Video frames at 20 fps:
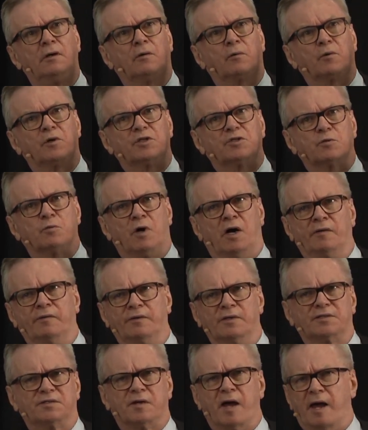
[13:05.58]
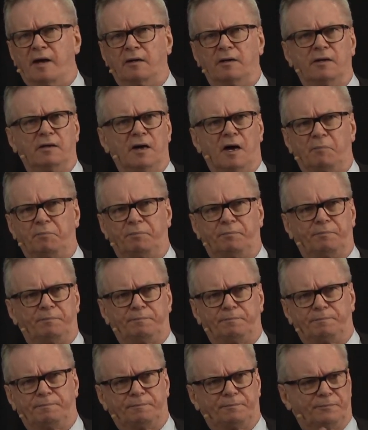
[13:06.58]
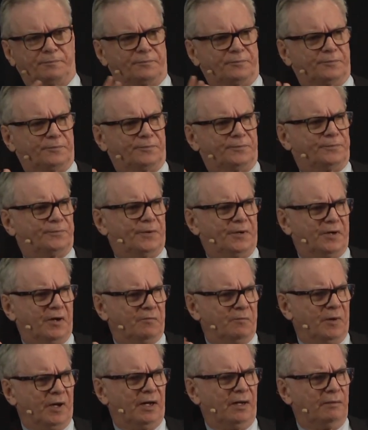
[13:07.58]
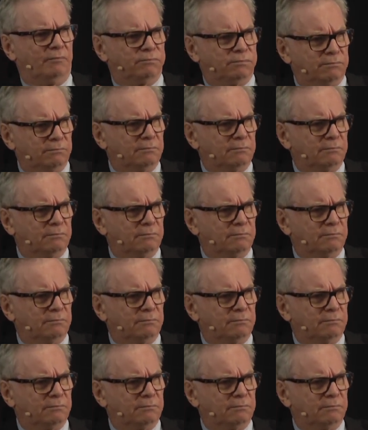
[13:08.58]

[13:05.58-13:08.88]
which won the Stanley Cup, forgive me,